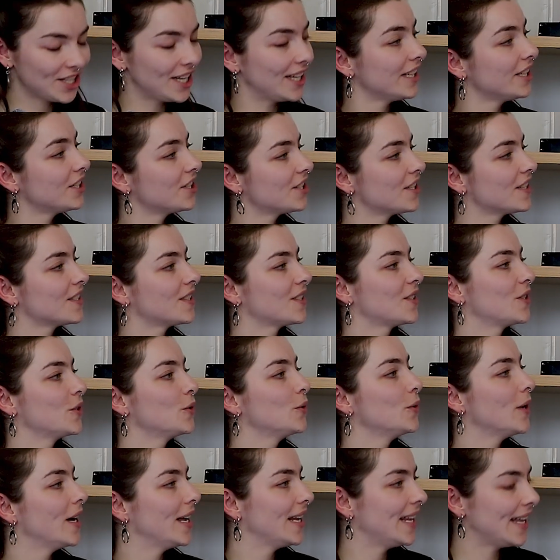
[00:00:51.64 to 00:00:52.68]
challenges
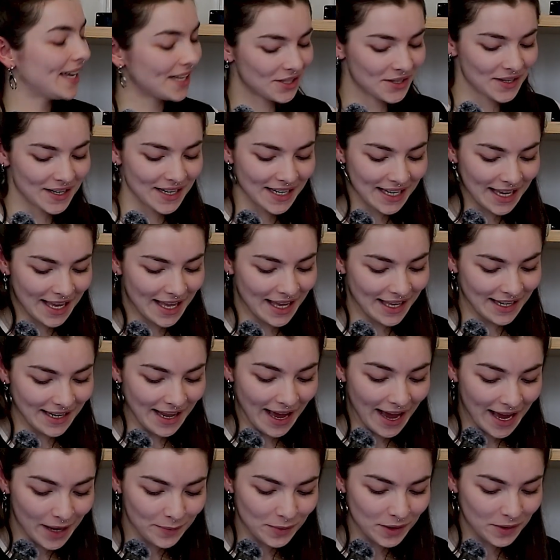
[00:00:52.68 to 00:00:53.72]
do electric and
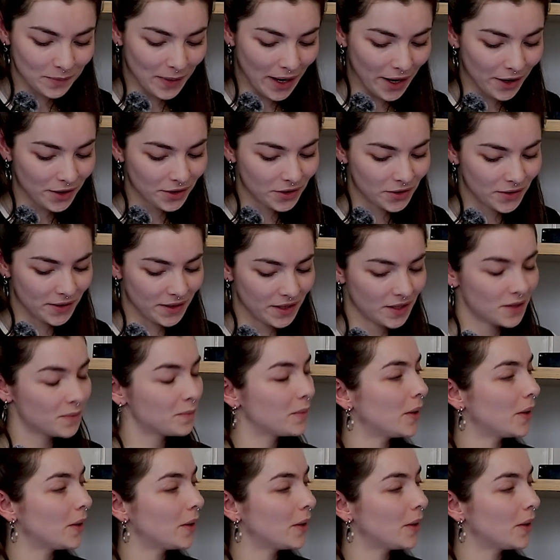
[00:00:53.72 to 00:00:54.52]
hybrid powertrains